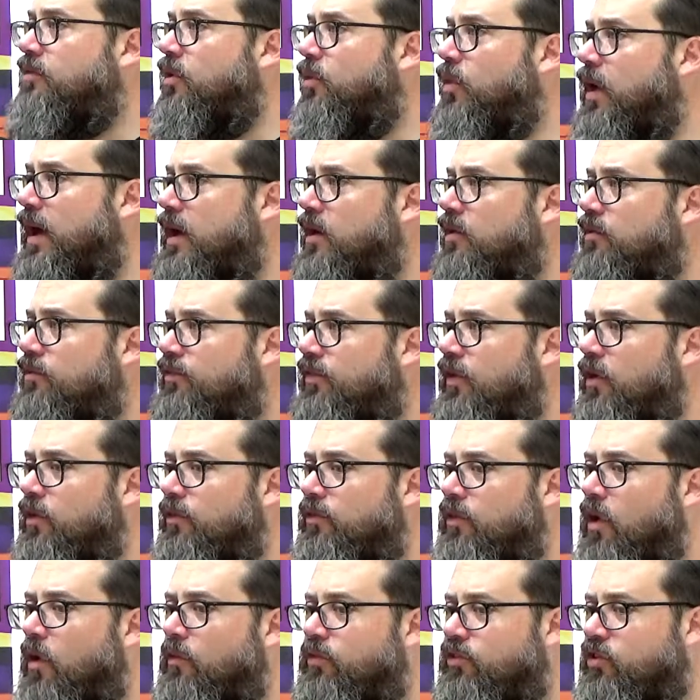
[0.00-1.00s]
way
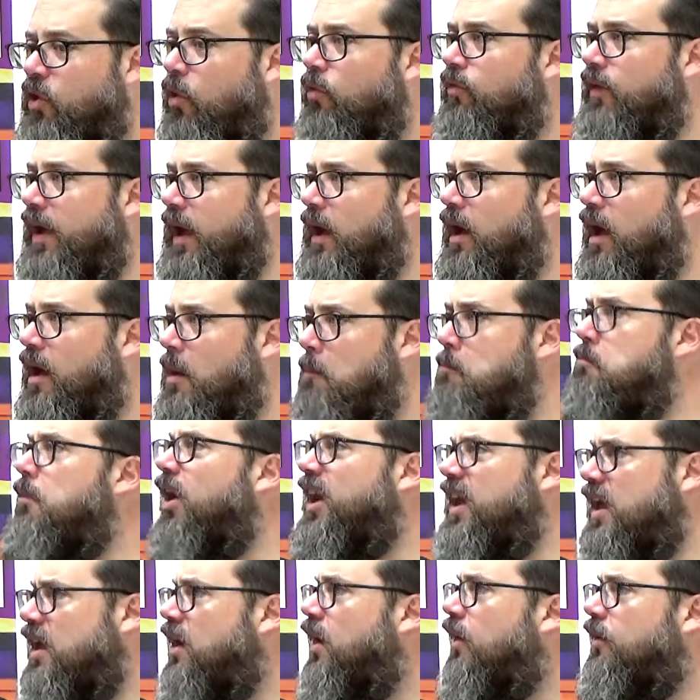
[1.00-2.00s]
of solving
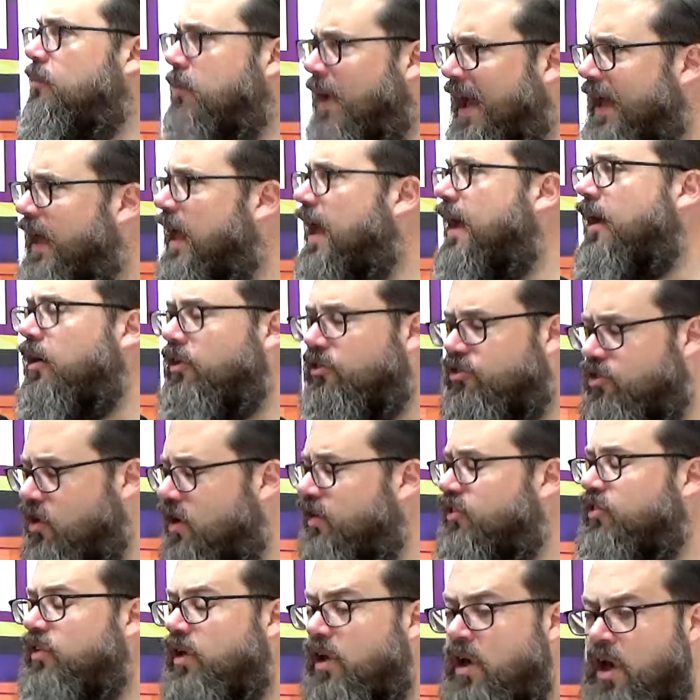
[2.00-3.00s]
money and banking and
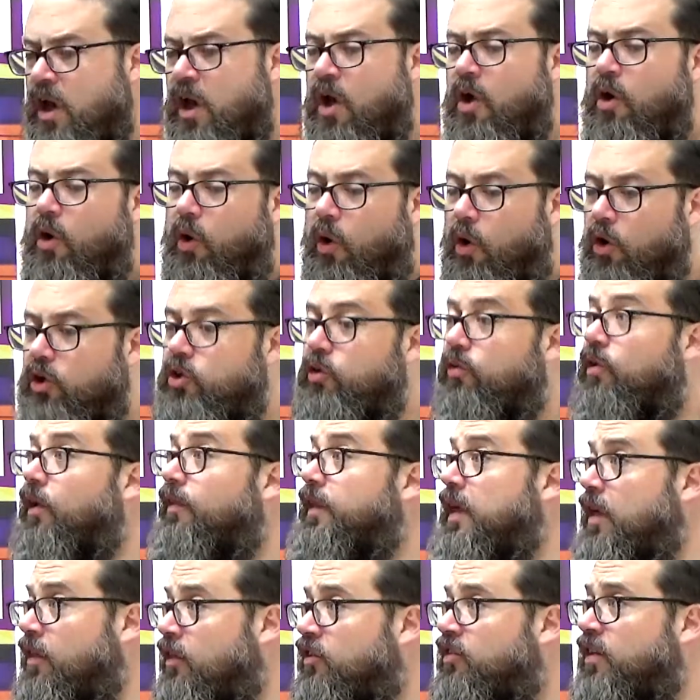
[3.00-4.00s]
trust, or you've
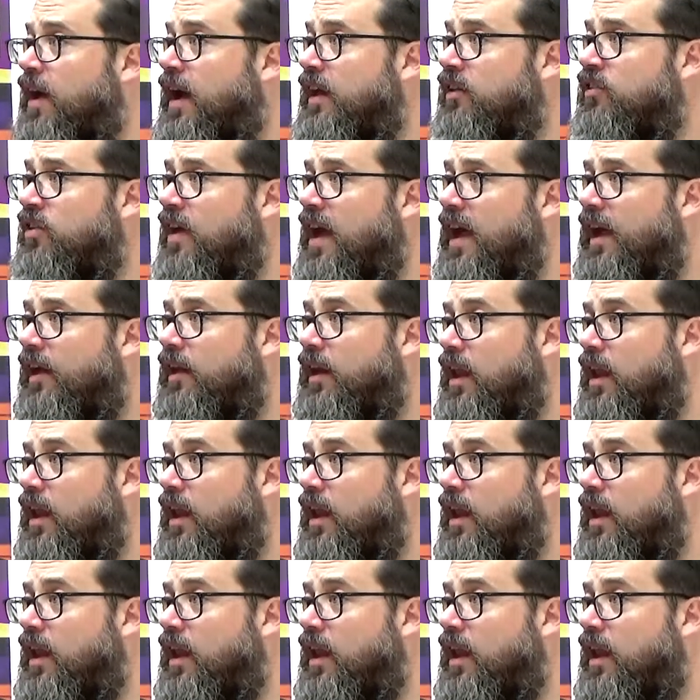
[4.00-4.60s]
got the other side saying,